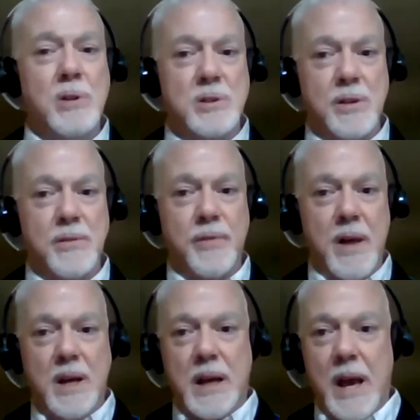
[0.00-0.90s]
as if
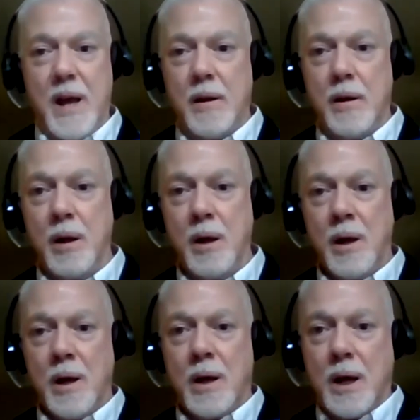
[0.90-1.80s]
they can
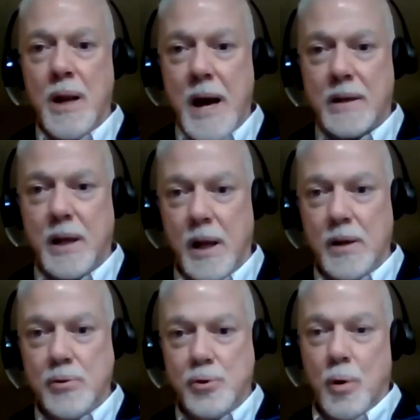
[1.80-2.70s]
connect
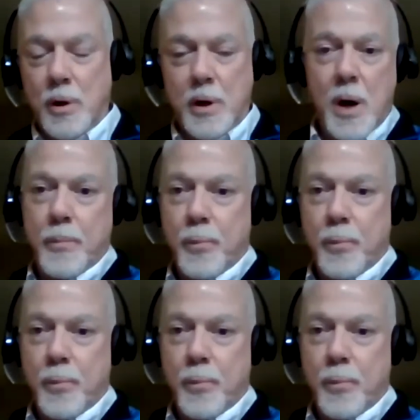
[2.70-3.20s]
and join up